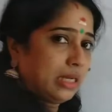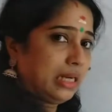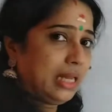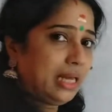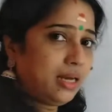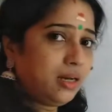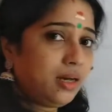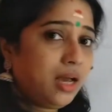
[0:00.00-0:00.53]

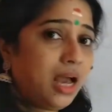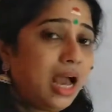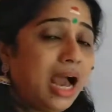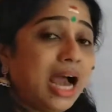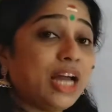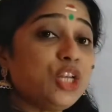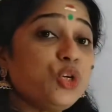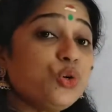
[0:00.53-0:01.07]
Clear?
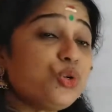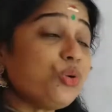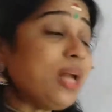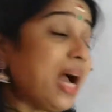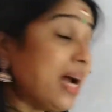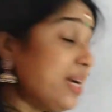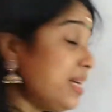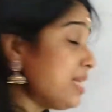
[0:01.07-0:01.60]
And you
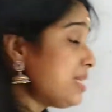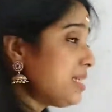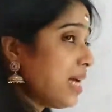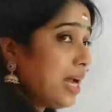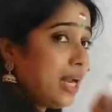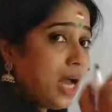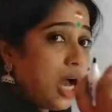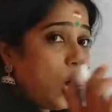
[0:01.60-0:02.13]
should
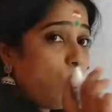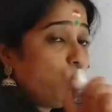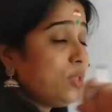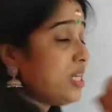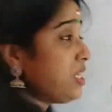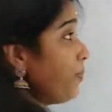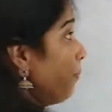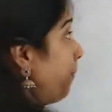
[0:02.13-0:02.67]
understand how
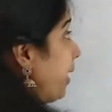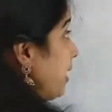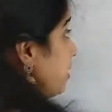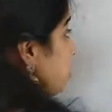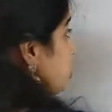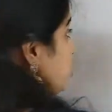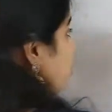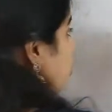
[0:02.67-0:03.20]
these
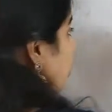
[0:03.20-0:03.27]
pairs,